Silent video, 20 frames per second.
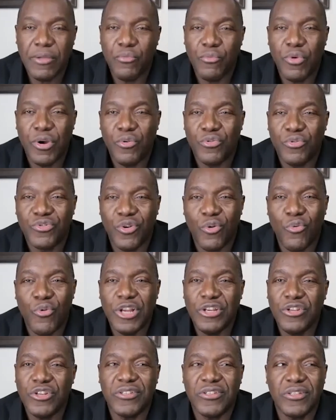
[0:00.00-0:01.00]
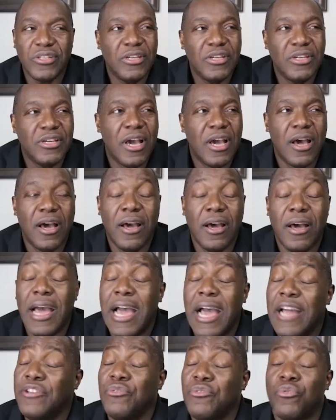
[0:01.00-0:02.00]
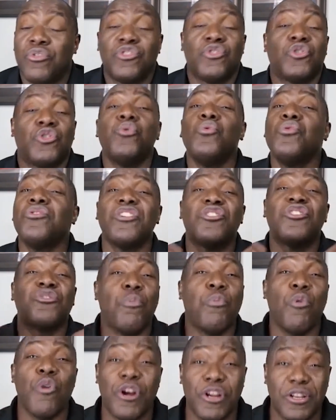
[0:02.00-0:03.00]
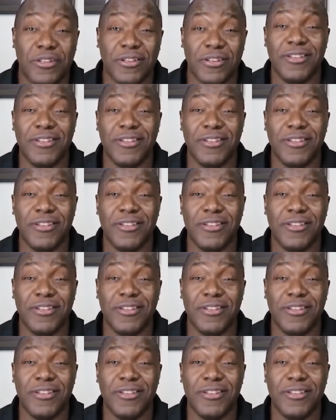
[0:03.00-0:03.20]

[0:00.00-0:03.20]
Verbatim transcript: so when you see, uh, choose a sport,